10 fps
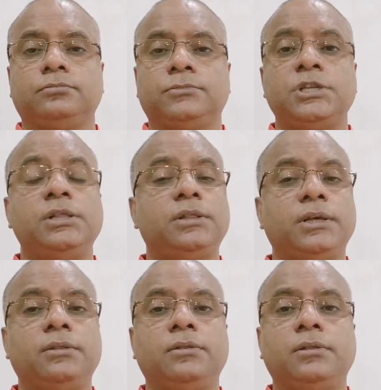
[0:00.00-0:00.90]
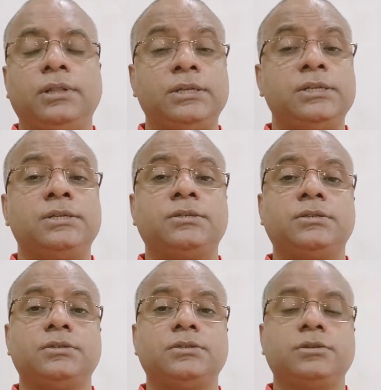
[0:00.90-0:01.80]
till then, let us
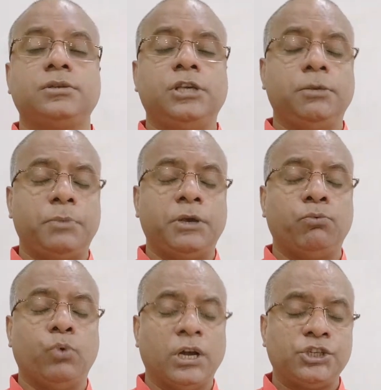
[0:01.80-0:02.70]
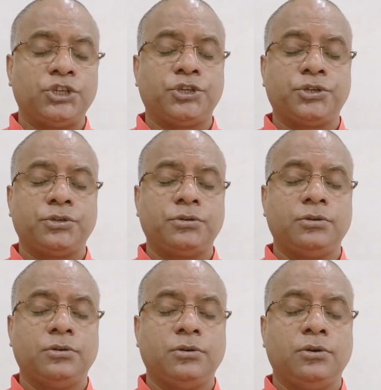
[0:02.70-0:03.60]
keep a watch
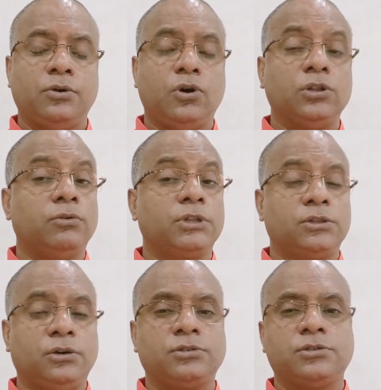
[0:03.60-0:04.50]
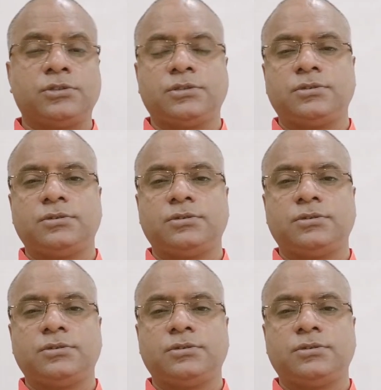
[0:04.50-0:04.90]
on our thoughts.